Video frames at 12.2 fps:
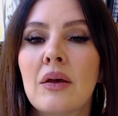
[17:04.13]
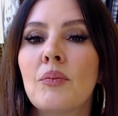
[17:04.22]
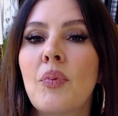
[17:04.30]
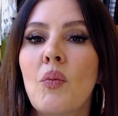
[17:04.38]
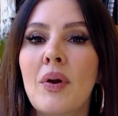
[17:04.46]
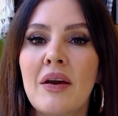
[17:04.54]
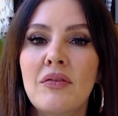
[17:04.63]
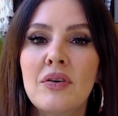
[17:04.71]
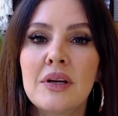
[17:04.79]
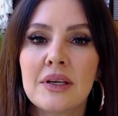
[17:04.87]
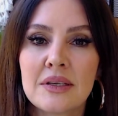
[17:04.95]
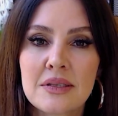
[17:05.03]
But whatever
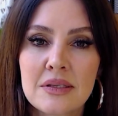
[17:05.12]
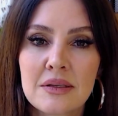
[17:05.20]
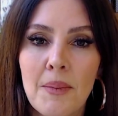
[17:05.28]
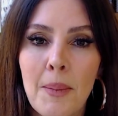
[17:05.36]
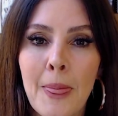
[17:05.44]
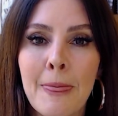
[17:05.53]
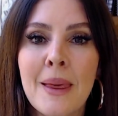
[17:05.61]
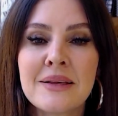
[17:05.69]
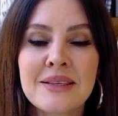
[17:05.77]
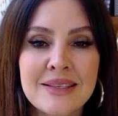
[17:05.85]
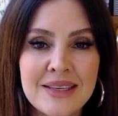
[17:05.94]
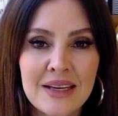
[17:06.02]
it is,
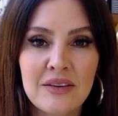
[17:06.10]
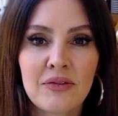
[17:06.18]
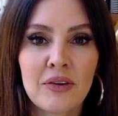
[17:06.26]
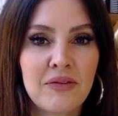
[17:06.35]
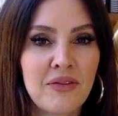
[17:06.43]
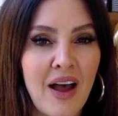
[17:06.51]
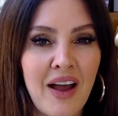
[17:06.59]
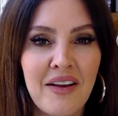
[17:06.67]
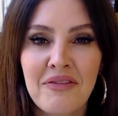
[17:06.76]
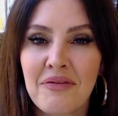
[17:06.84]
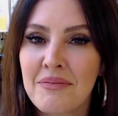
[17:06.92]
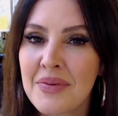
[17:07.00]
sit for
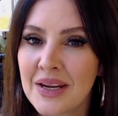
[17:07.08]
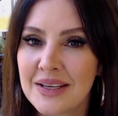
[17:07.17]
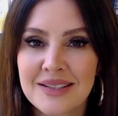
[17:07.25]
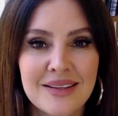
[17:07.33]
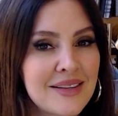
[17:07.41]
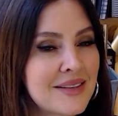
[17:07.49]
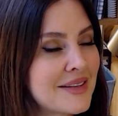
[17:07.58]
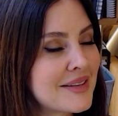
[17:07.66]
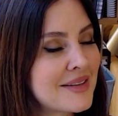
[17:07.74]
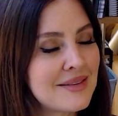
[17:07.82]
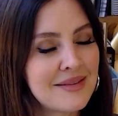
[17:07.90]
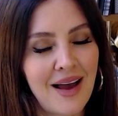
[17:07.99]
5 minutes. This
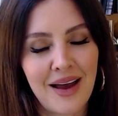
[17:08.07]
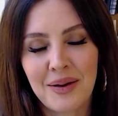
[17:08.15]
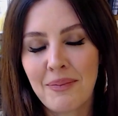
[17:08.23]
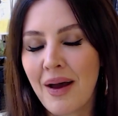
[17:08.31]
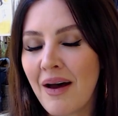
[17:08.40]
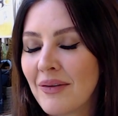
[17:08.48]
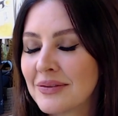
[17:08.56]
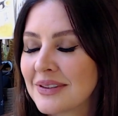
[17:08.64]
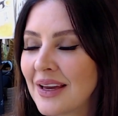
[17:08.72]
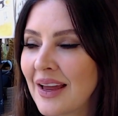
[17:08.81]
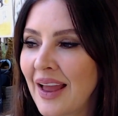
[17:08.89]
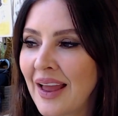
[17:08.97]
is not about
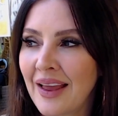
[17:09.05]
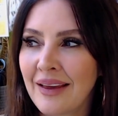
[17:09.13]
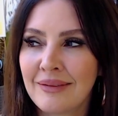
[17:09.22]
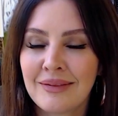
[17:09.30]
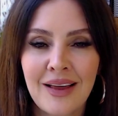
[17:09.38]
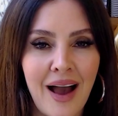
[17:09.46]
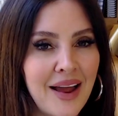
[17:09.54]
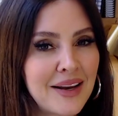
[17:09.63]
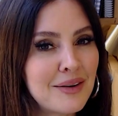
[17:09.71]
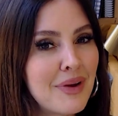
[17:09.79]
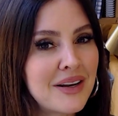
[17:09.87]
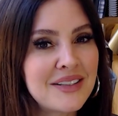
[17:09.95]
a
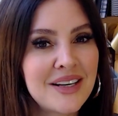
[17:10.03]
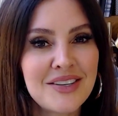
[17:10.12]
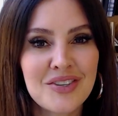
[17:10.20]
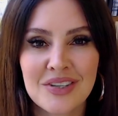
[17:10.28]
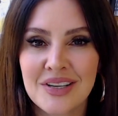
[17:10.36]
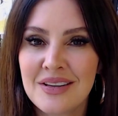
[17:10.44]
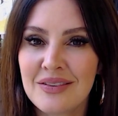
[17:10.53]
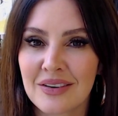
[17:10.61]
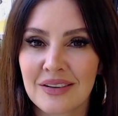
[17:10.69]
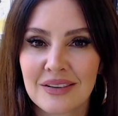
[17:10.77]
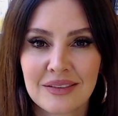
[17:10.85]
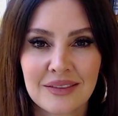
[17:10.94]
guided meditation
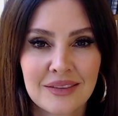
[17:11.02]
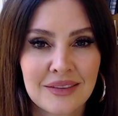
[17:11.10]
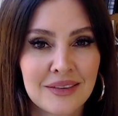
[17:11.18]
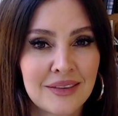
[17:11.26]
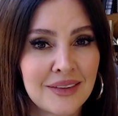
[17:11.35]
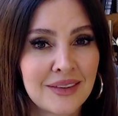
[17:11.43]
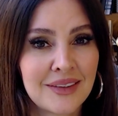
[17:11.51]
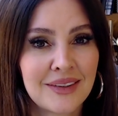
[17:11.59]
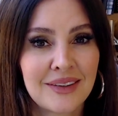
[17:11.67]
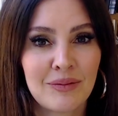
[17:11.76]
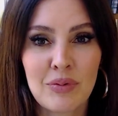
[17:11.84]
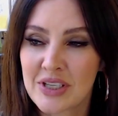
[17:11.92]
either,
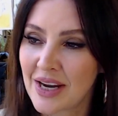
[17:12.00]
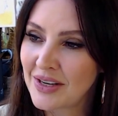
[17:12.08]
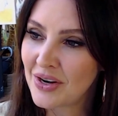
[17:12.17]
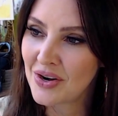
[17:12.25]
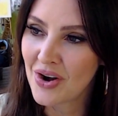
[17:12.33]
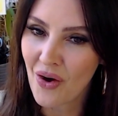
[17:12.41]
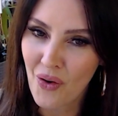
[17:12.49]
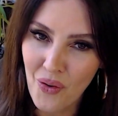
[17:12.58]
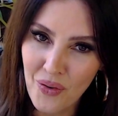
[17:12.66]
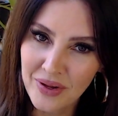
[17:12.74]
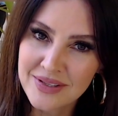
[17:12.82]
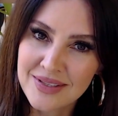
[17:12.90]
which I
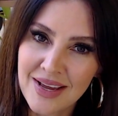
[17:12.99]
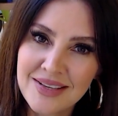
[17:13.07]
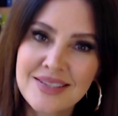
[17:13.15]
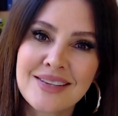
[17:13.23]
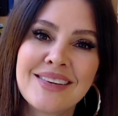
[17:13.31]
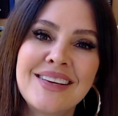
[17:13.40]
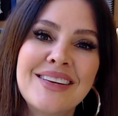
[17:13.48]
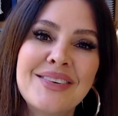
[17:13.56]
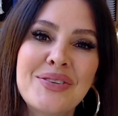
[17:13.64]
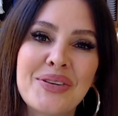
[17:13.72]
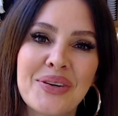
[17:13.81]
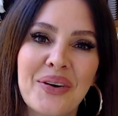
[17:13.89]
know is nice to lean
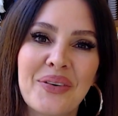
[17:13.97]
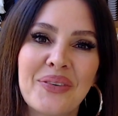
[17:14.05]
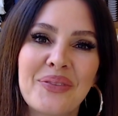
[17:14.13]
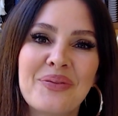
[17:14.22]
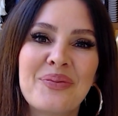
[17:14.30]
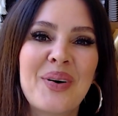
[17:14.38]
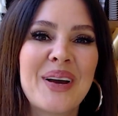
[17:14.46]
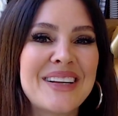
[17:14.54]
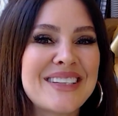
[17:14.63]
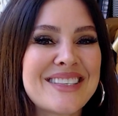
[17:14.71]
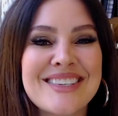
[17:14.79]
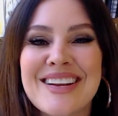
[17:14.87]
into, but
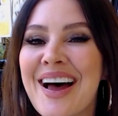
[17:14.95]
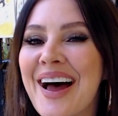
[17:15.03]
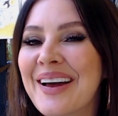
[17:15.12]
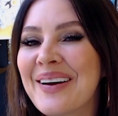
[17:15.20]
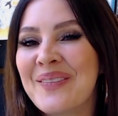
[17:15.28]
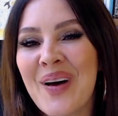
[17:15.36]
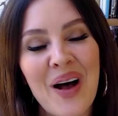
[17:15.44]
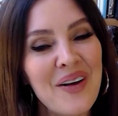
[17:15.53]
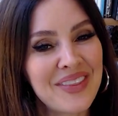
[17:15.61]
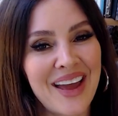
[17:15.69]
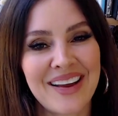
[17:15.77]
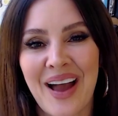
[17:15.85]
it's not
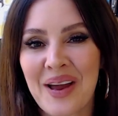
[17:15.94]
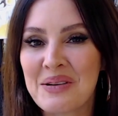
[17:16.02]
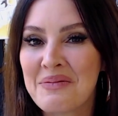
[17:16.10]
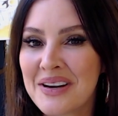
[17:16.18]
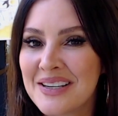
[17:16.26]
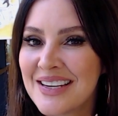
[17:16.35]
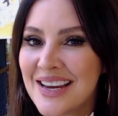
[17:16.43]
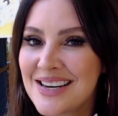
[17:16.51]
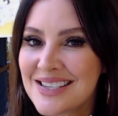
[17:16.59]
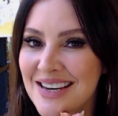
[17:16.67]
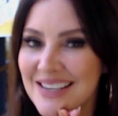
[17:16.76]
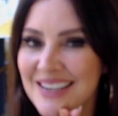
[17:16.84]
about that guided
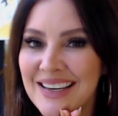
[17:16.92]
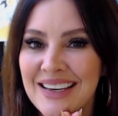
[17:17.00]
meditation.